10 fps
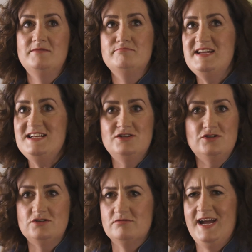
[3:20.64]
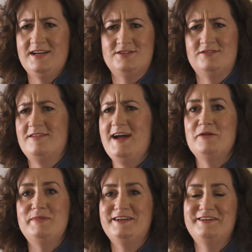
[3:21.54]
meeting a new director or
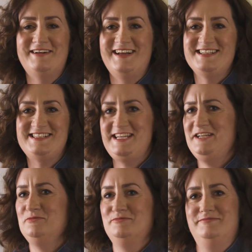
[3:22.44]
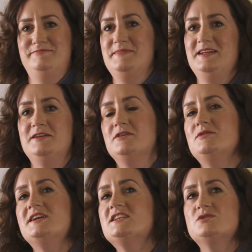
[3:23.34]
animator and seeing, you know,
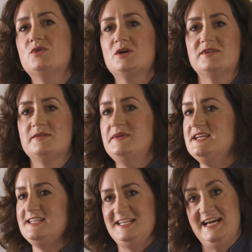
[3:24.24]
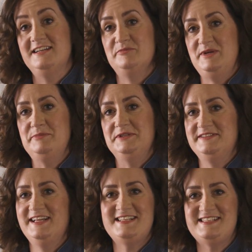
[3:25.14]
you get to work with amazingly talented people.
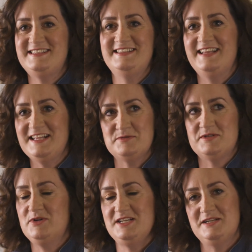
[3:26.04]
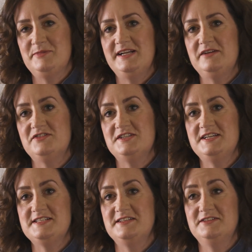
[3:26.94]
That's what's brilliant about
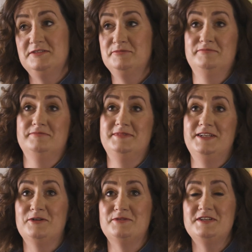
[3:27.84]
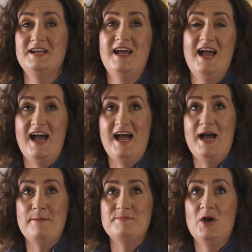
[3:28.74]
advertising, you know.
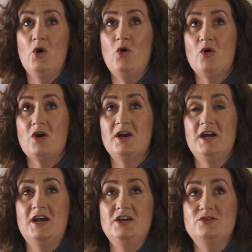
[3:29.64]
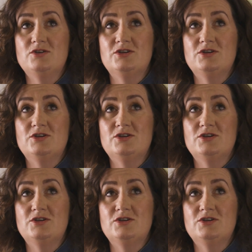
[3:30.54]
Or you